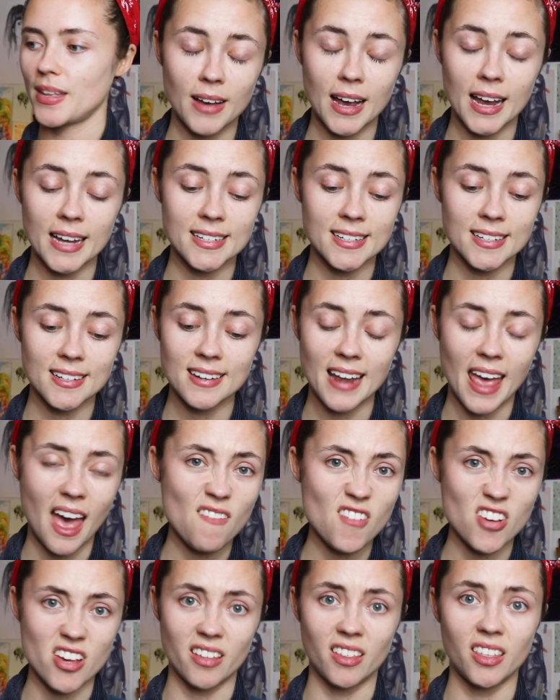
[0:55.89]
I didn't
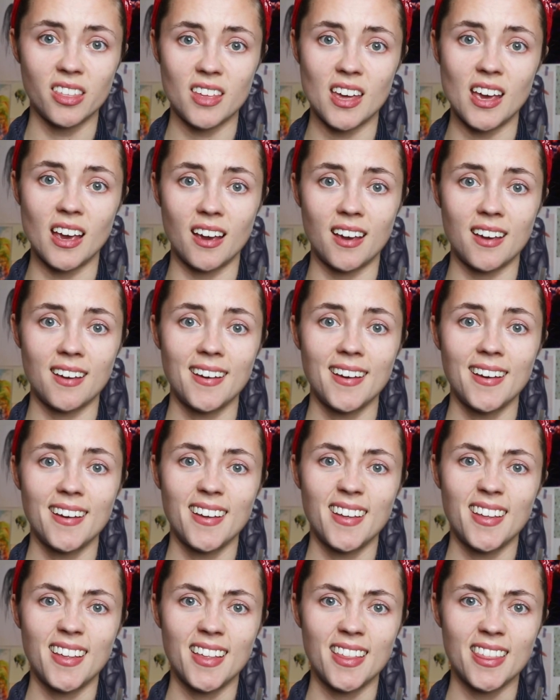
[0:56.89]
ever think
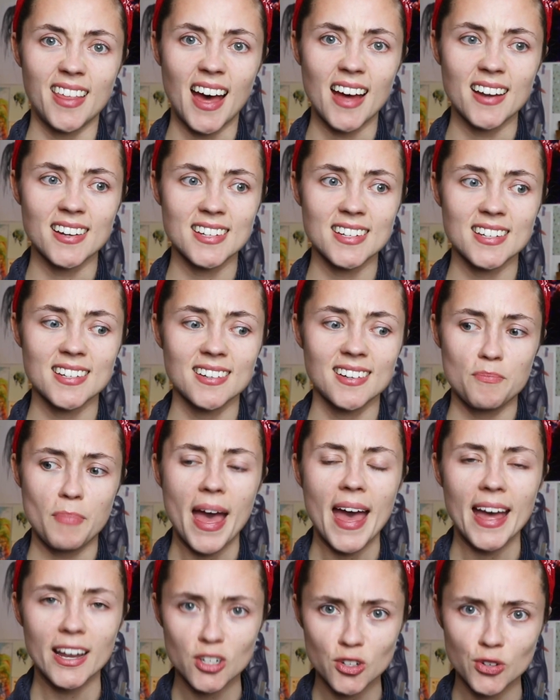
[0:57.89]
that
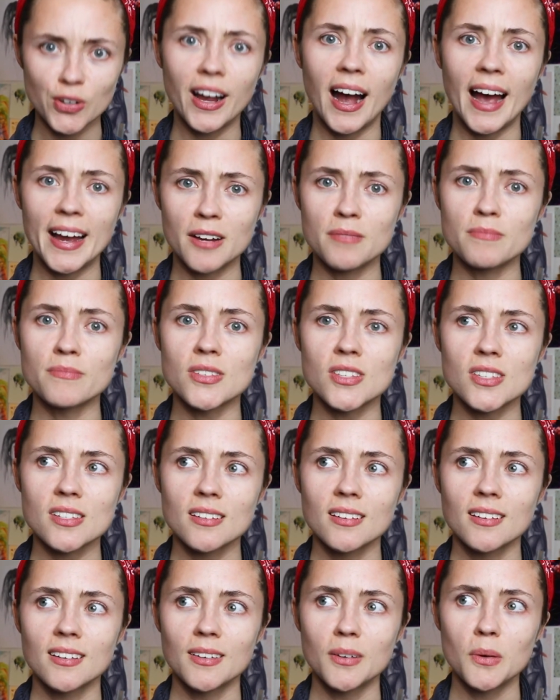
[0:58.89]
pantry items
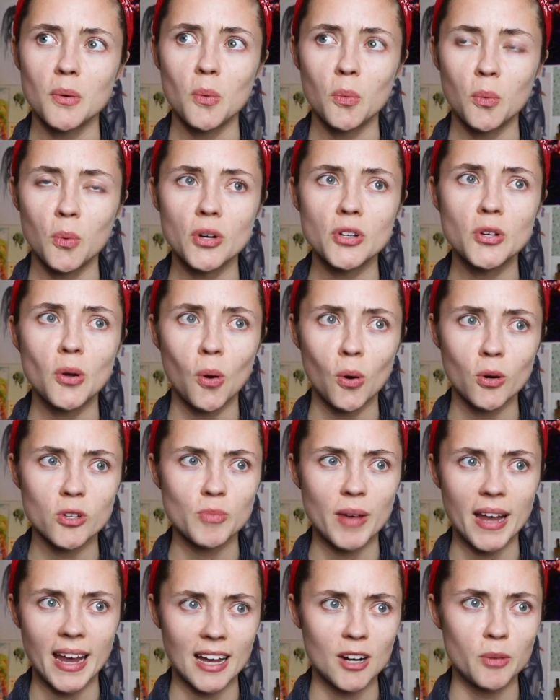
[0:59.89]
would cause
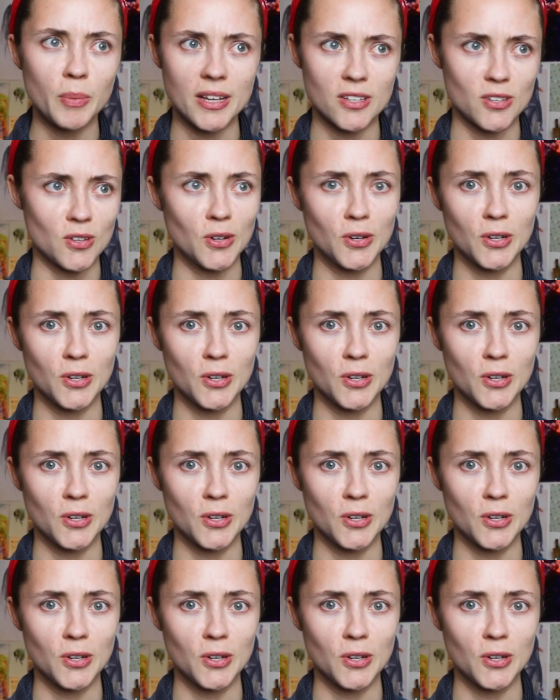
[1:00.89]
my hair to be so